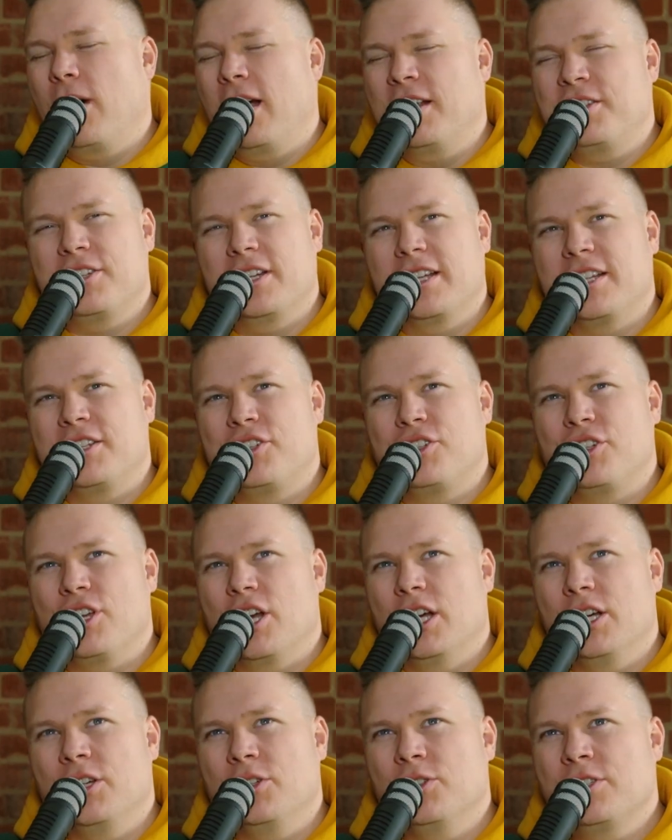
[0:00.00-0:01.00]
watch like
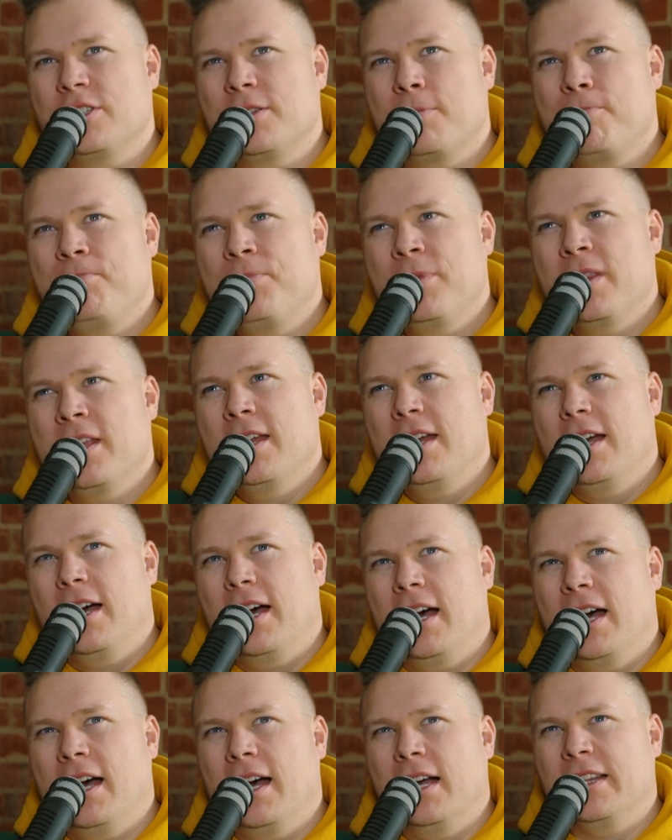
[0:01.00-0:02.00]
shows
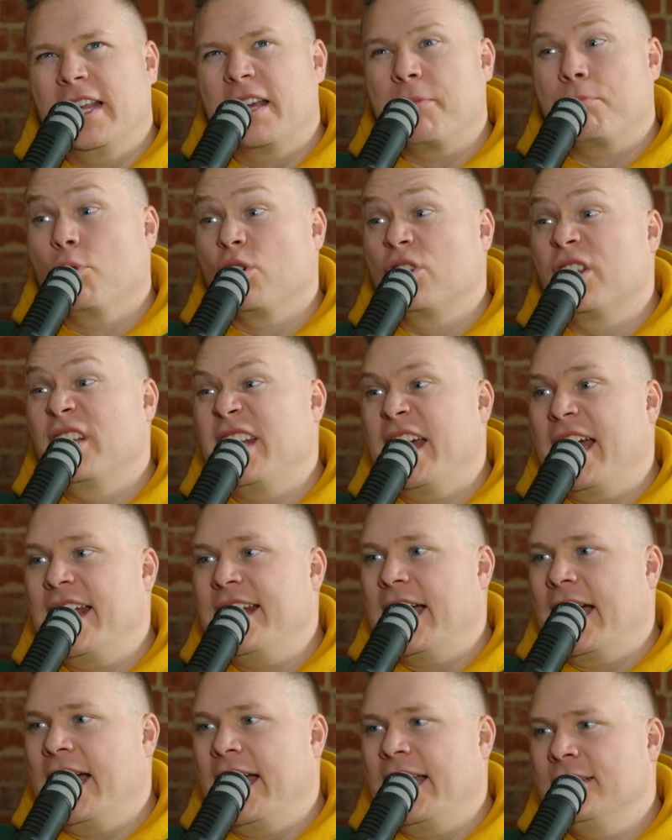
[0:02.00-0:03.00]
like Brooklyn
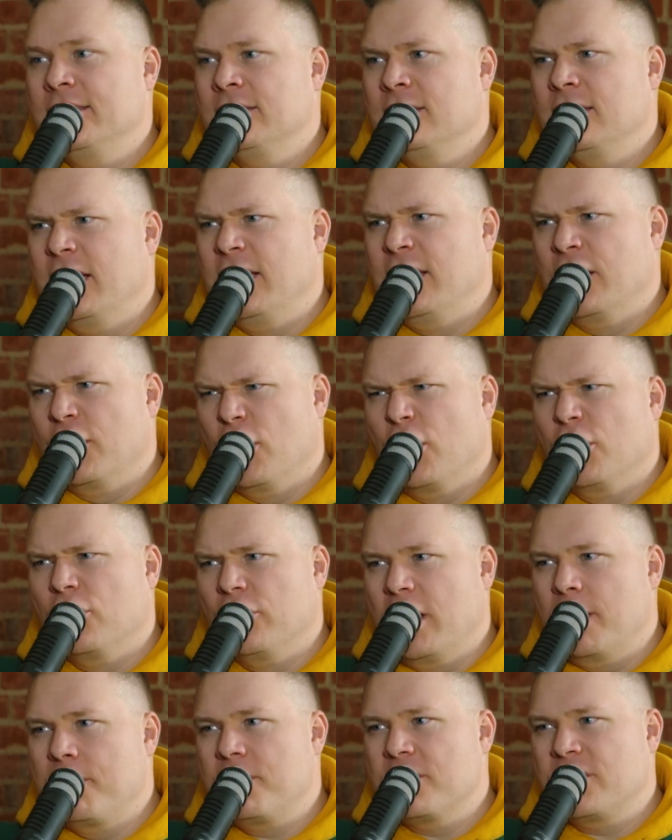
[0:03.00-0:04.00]
Nine-Nine in their
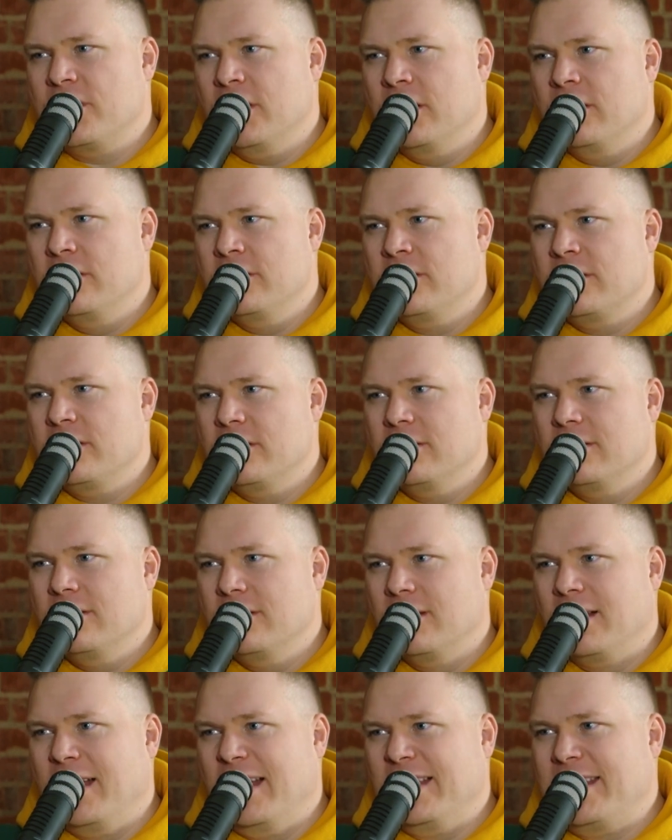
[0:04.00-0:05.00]
early episodes,
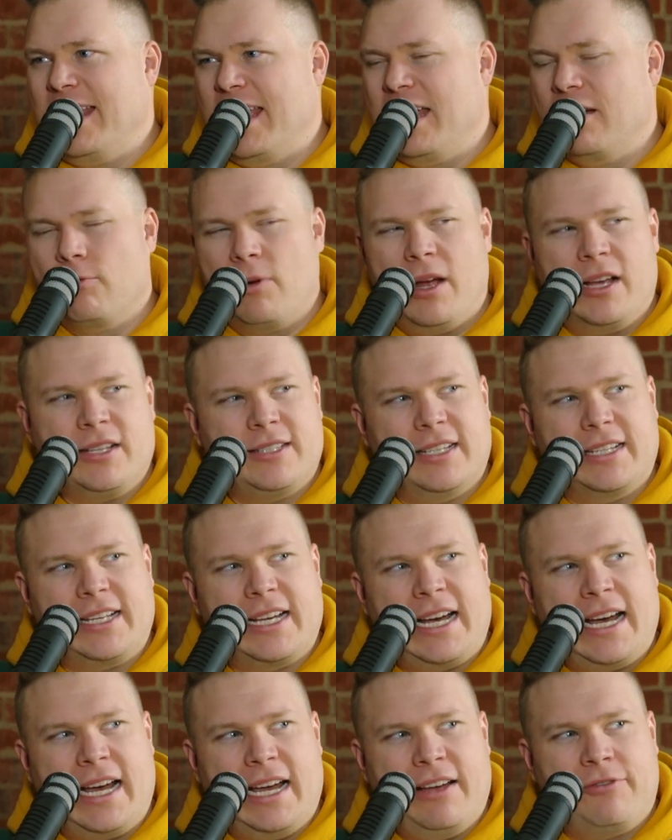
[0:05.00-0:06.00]
like they arrest a
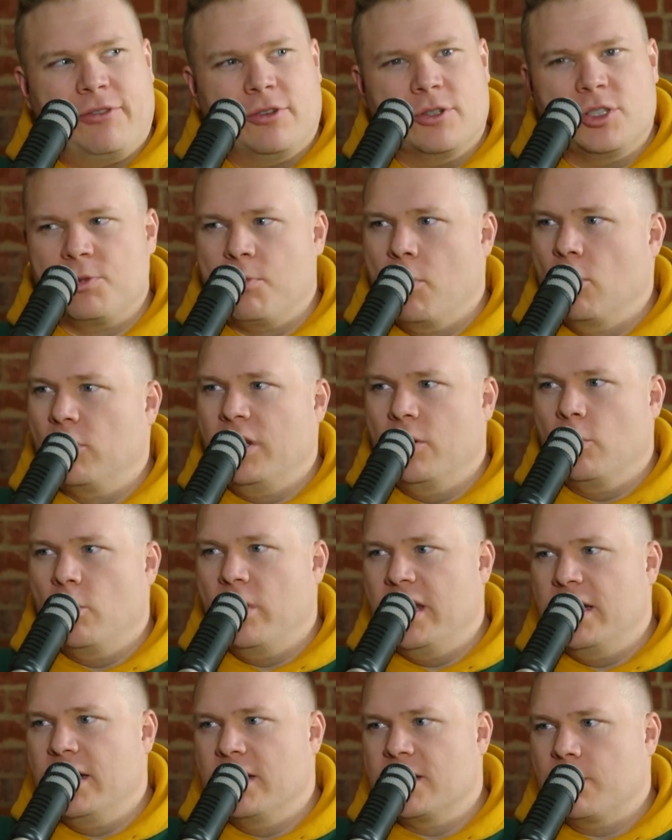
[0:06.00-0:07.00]
guy for smoking
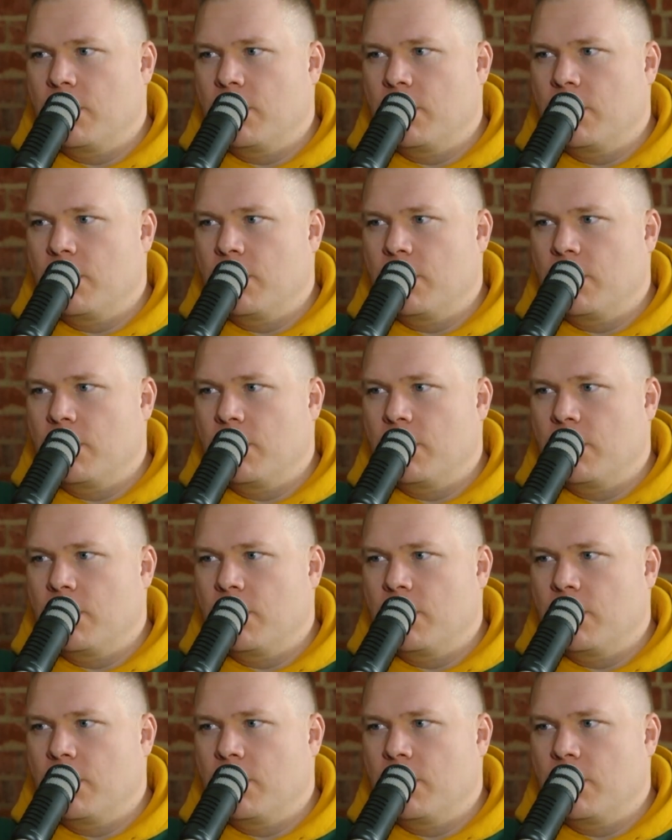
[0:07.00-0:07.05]
weed in his